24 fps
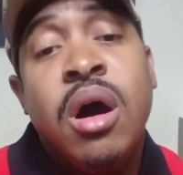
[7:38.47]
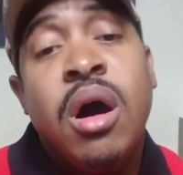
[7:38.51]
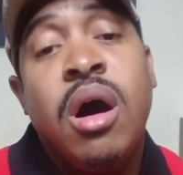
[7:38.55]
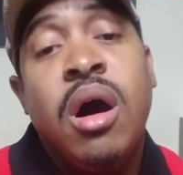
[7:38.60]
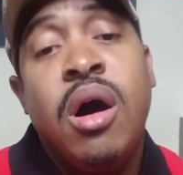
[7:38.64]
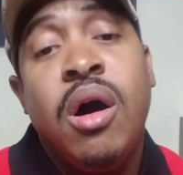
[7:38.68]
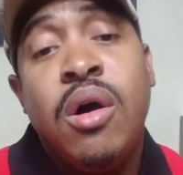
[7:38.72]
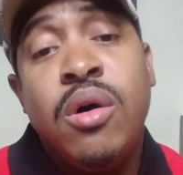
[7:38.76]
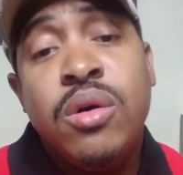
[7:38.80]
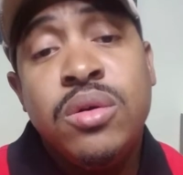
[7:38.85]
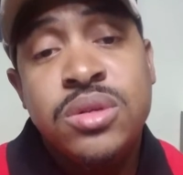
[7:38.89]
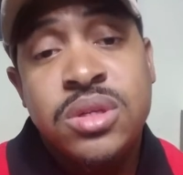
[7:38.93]

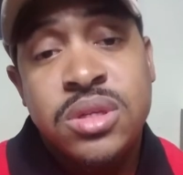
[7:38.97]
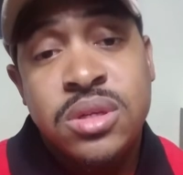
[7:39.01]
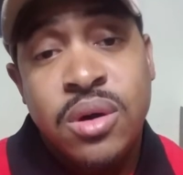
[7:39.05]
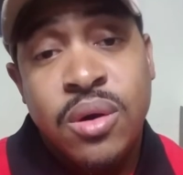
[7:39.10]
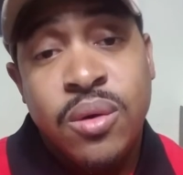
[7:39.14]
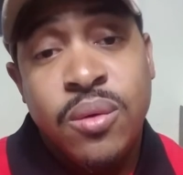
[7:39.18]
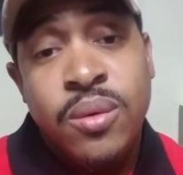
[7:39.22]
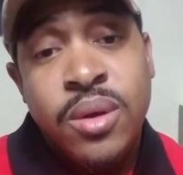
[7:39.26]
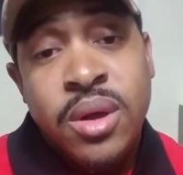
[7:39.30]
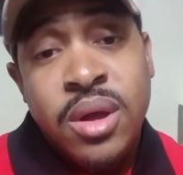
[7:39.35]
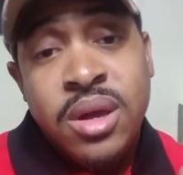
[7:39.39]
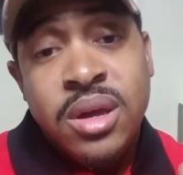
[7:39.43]

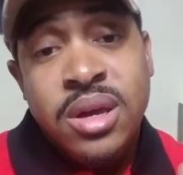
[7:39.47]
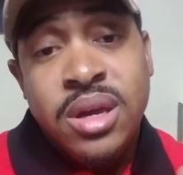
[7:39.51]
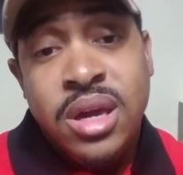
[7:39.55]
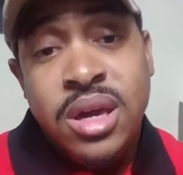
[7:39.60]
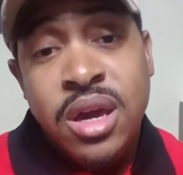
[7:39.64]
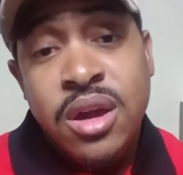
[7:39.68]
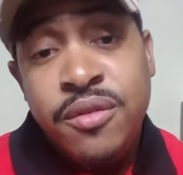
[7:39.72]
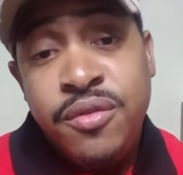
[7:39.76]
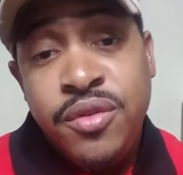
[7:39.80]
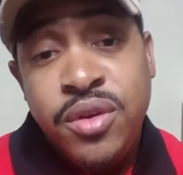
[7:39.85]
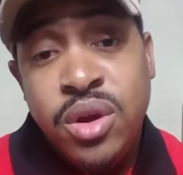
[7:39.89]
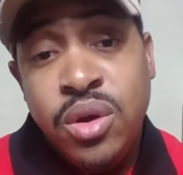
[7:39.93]
Also
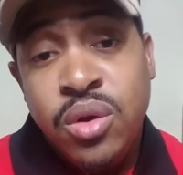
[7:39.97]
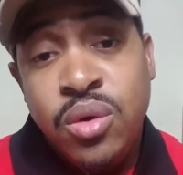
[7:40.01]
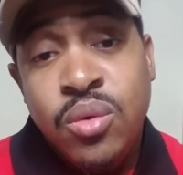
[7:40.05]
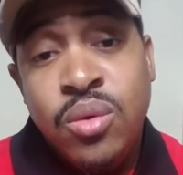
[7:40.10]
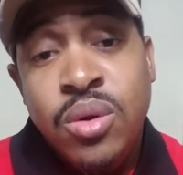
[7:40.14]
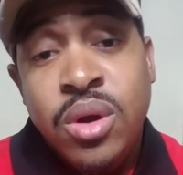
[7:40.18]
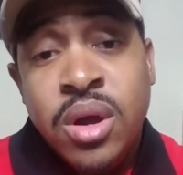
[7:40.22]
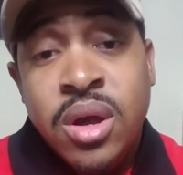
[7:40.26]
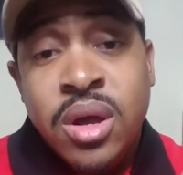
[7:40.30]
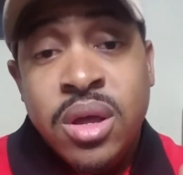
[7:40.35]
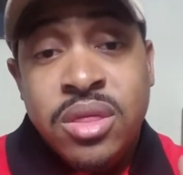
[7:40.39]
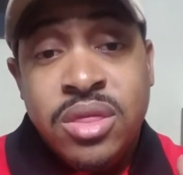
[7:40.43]
give you
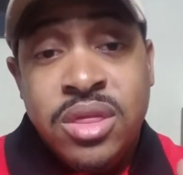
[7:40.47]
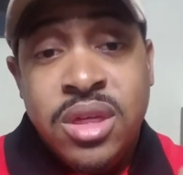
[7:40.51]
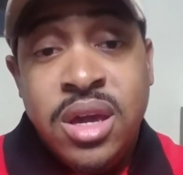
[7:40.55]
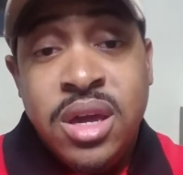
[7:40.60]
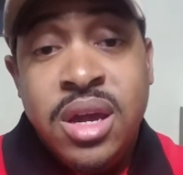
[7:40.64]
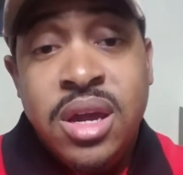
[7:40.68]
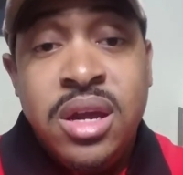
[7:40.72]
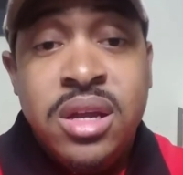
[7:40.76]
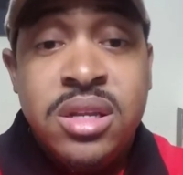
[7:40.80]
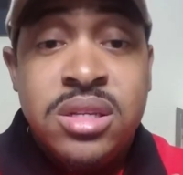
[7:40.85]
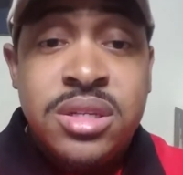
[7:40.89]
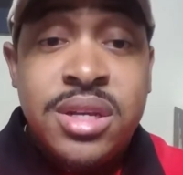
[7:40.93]

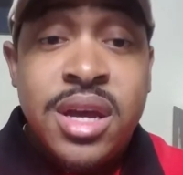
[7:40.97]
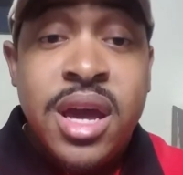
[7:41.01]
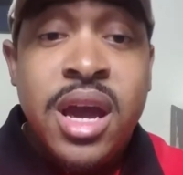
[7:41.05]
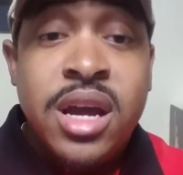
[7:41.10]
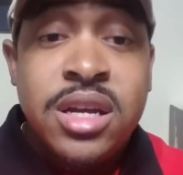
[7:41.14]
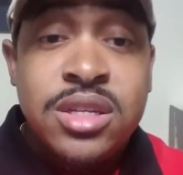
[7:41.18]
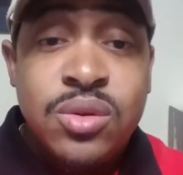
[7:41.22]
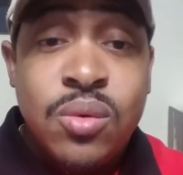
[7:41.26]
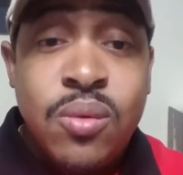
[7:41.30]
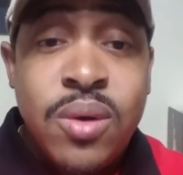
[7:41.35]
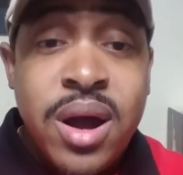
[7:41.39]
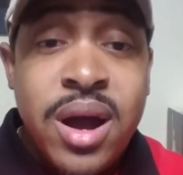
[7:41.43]
the
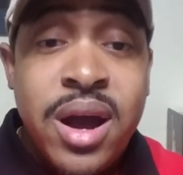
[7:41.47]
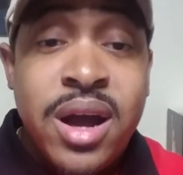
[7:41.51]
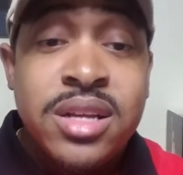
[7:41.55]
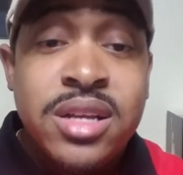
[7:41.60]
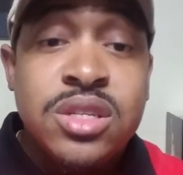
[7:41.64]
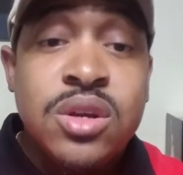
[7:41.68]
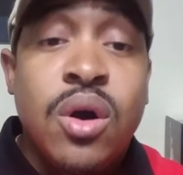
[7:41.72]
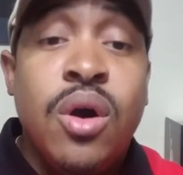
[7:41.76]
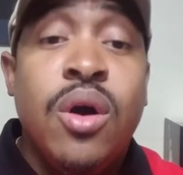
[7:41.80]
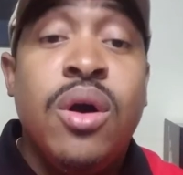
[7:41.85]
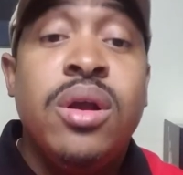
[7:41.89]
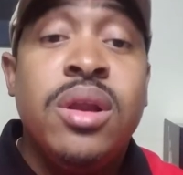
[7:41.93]

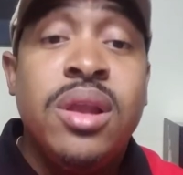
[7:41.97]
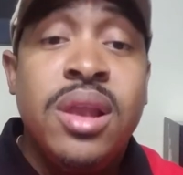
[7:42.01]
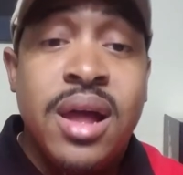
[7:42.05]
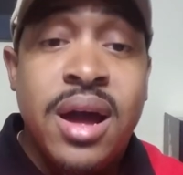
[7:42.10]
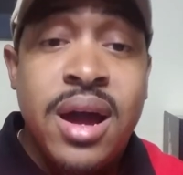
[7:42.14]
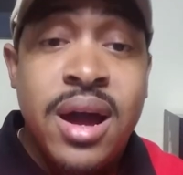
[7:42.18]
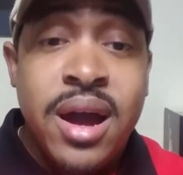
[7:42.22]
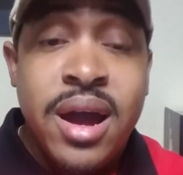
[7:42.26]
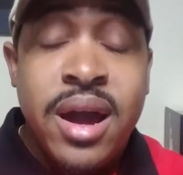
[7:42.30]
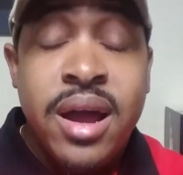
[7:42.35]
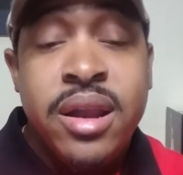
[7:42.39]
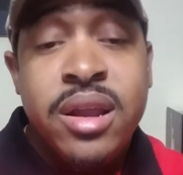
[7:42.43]
TaxWise
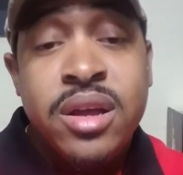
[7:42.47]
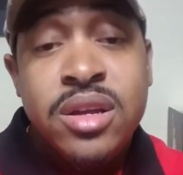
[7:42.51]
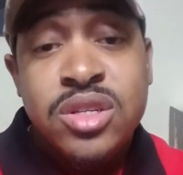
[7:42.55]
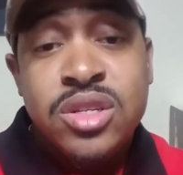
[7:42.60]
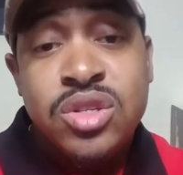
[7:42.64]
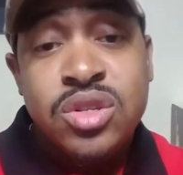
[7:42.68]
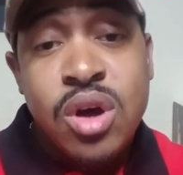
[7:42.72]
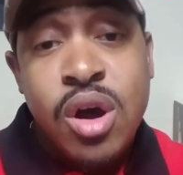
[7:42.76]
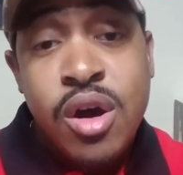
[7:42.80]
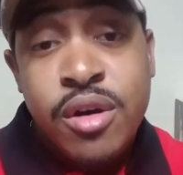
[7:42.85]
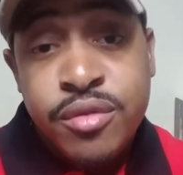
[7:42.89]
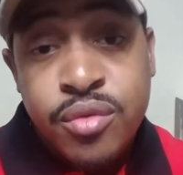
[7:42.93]
online
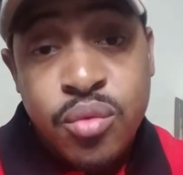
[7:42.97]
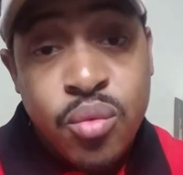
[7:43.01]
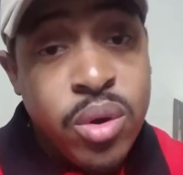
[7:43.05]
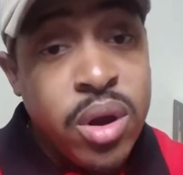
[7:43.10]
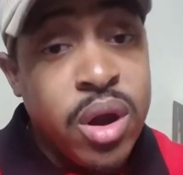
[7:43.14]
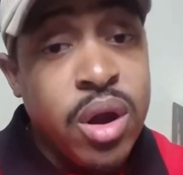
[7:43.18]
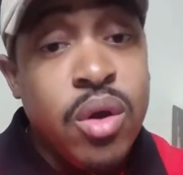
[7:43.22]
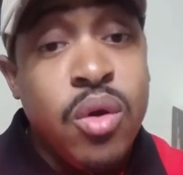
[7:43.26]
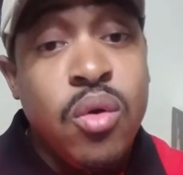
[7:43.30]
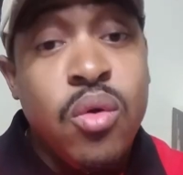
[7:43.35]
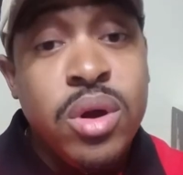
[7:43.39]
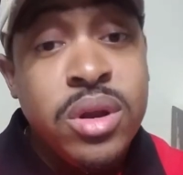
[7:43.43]

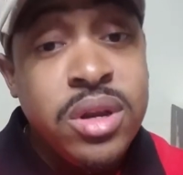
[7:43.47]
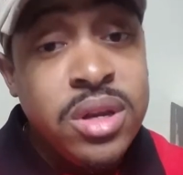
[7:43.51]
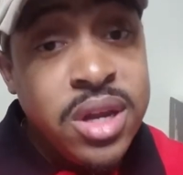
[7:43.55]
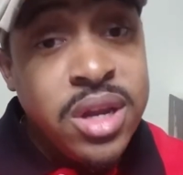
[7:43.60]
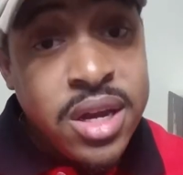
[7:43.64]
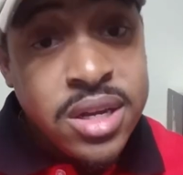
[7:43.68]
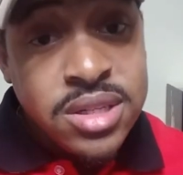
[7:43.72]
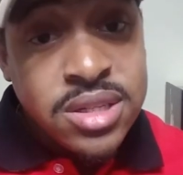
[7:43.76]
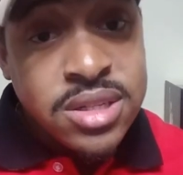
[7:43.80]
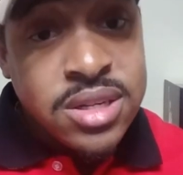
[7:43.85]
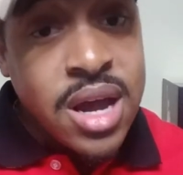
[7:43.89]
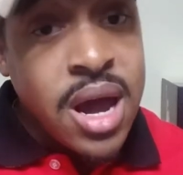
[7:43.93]
software or
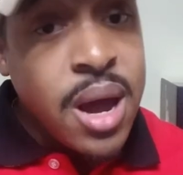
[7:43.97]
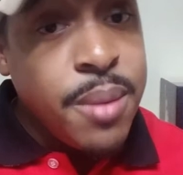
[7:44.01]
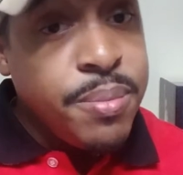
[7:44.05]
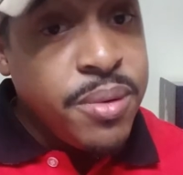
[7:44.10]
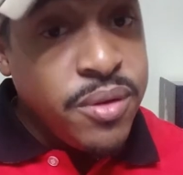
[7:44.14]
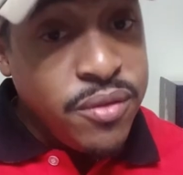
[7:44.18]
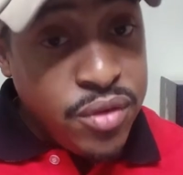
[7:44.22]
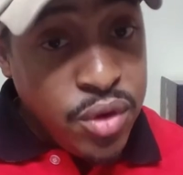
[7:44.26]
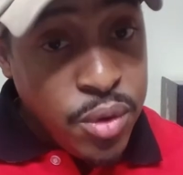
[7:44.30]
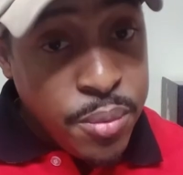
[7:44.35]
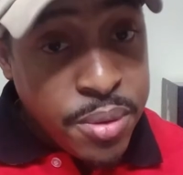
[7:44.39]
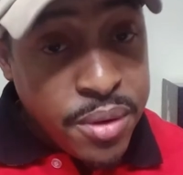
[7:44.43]
desktop
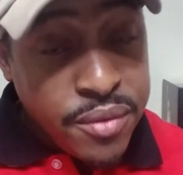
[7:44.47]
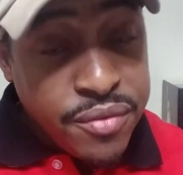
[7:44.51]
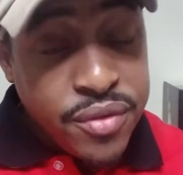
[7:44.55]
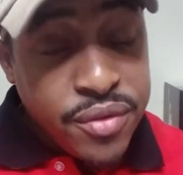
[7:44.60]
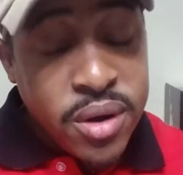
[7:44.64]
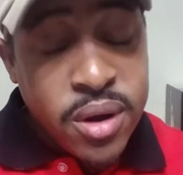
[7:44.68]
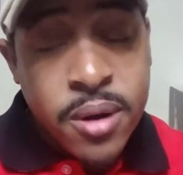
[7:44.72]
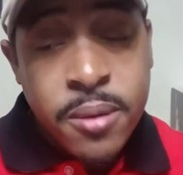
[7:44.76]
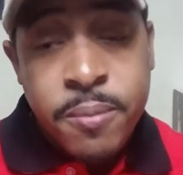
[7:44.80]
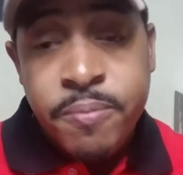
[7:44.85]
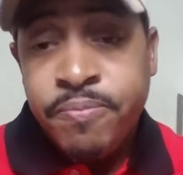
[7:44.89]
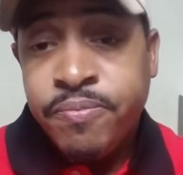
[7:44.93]
if you
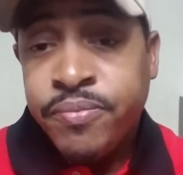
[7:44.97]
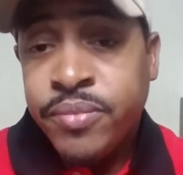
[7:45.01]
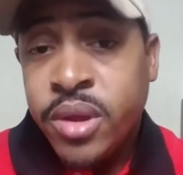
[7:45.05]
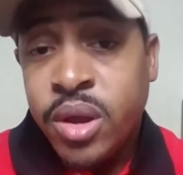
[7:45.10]
prefer,